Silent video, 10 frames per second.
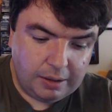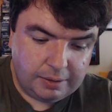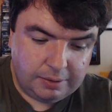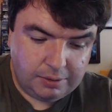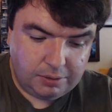
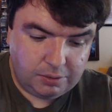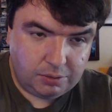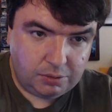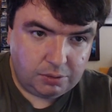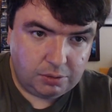
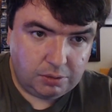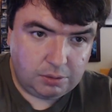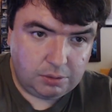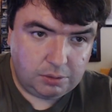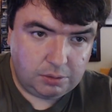
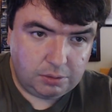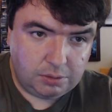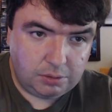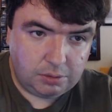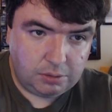
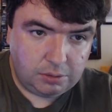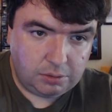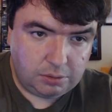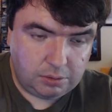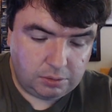
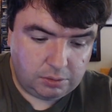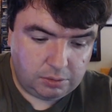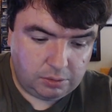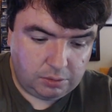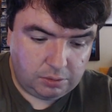
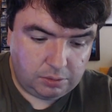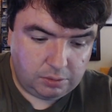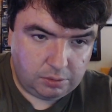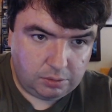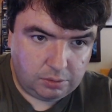
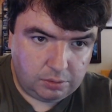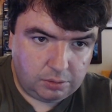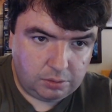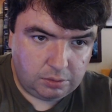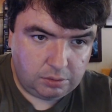
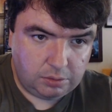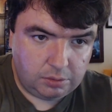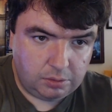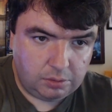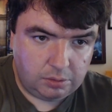
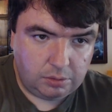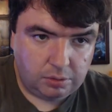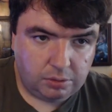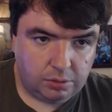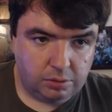
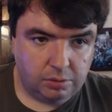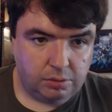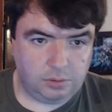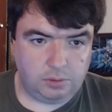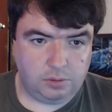
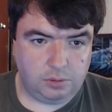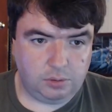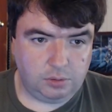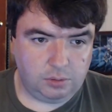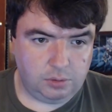
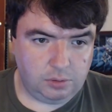Nobody speaks.